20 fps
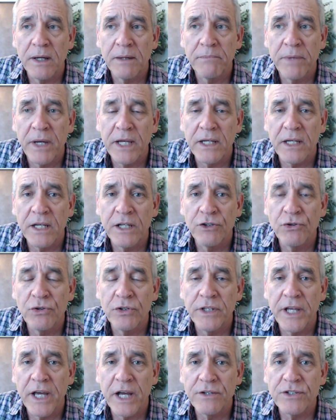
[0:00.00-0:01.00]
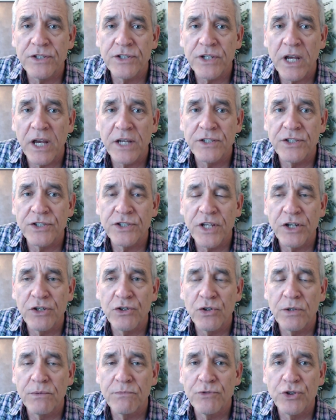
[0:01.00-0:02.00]
make in doing the exercises, they do
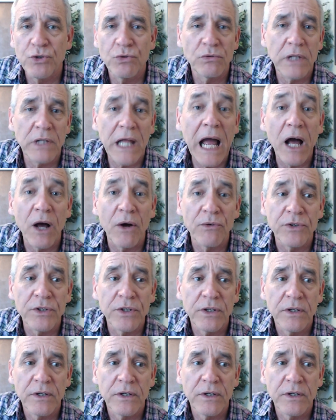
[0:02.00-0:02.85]
them too loud.